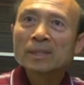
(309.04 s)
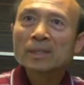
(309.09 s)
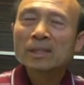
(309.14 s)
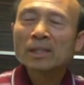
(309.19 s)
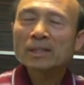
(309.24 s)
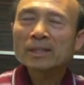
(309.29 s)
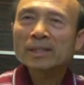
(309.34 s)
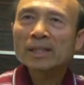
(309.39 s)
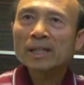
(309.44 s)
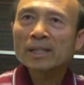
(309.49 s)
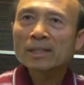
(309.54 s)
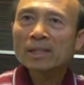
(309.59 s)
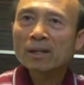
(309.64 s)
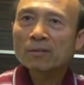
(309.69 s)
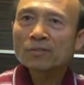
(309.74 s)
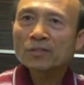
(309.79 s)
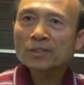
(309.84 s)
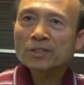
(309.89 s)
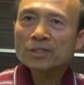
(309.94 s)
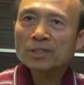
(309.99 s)
Okay, now
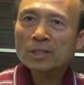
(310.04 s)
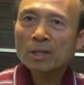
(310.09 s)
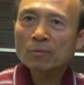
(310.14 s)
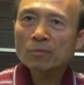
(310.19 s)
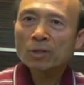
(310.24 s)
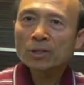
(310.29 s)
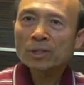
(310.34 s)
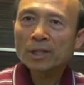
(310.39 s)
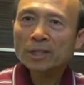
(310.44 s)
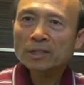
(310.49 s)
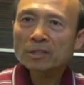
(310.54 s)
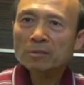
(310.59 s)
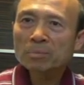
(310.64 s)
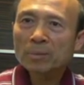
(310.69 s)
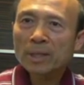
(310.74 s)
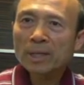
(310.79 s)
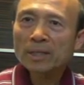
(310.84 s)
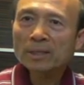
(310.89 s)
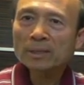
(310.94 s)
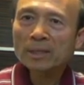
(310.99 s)
first I want to
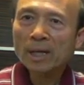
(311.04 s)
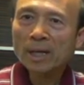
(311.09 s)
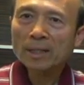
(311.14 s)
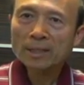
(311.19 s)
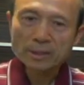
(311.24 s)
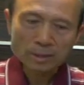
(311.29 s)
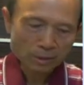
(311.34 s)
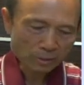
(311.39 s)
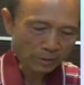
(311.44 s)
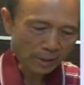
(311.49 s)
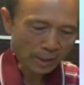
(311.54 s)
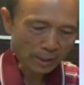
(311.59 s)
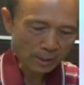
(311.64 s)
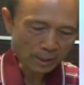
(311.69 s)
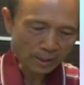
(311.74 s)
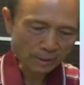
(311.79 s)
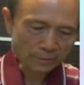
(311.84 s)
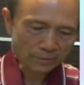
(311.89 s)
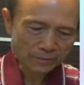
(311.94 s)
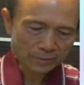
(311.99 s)
explain God has great
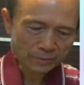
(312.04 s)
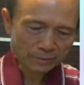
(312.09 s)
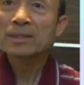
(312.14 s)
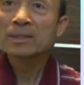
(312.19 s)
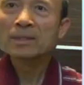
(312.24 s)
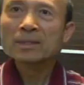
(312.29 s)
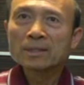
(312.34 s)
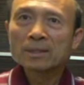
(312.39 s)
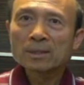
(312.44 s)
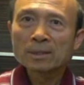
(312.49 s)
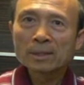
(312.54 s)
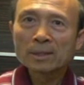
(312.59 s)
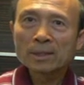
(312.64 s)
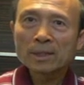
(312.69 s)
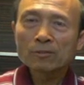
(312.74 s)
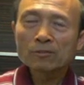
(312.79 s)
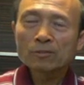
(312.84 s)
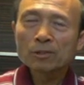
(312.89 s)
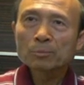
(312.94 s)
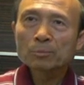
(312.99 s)
love.
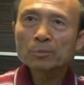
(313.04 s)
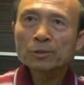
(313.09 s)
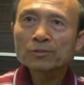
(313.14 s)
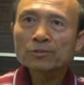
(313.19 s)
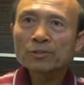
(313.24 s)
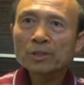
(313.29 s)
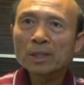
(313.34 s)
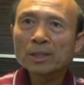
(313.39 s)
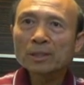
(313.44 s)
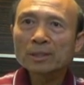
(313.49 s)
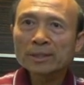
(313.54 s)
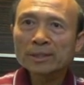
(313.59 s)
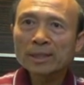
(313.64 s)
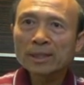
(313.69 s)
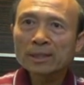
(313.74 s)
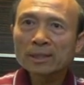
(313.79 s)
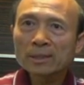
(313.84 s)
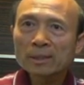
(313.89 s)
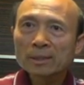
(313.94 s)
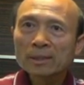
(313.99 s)
Now we move on,
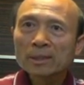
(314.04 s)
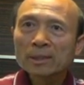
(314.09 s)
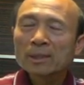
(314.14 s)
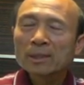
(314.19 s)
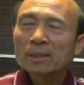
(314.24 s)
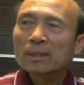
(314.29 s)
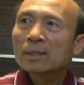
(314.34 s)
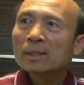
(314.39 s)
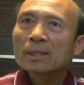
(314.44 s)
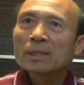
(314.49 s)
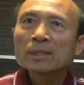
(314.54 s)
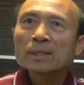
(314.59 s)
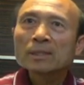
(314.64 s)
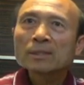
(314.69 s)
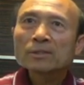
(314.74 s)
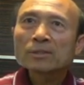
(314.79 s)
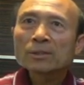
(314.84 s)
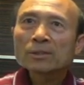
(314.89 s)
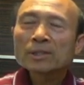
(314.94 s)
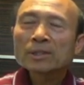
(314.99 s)
okay?
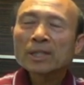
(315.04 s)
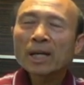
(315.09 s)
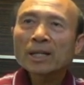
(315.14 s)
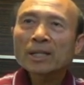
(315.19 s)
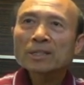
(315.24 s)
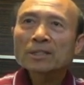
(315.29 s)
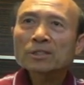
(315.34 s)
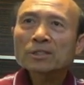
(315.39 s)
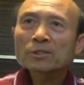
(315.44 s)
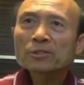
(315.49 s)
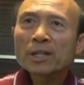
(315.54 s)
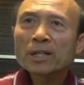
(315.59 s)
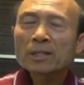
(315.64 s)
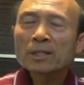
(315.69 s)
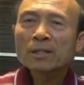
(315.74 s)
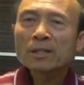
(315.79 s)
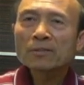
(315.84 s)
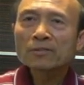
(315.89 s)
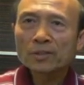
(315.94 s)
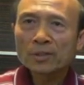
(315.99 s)
So God has great
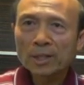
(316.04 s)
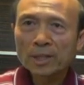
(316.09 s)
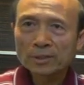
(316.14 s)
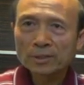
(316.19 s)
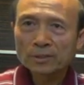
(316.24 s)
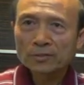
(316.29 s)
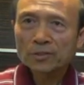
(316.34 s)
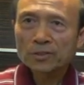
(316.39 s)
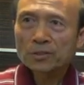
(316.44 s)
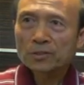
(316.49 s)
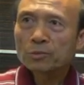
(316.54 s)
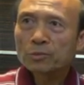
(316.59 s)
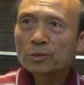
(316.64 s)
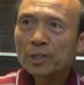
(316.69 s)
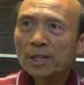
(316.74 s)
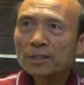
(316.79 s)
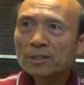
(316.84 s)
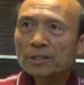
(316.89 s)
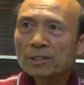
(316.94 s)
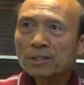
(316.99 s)
love for us. First, we
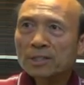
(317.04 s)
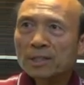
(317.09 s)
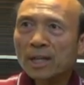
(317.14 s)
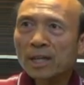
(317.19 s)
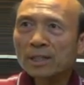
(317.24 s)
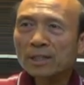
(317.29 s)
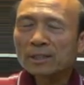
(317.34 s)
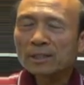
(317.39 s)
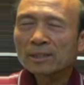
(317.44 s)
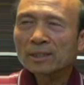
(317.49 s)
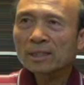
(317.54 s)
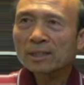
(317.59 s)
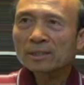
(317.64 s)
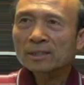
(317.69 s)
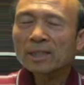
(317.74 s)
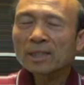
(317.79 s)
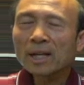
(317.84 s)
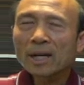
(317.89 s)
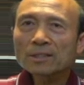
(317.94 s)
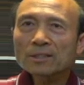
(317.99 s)
understand
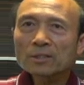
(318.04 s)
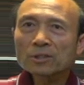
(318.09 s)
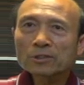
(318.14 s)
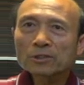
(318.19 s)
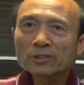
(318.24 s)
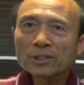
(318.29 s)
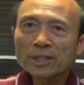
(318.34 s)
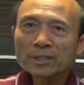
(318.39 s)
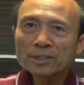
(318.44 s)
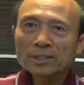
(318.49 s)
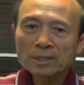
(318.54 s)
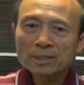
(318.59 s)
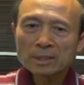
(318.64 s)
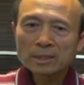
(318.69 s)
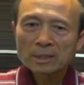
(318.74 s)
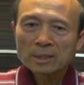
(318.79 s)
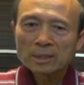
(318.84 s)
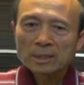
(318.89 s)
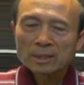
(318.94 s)
that God's grace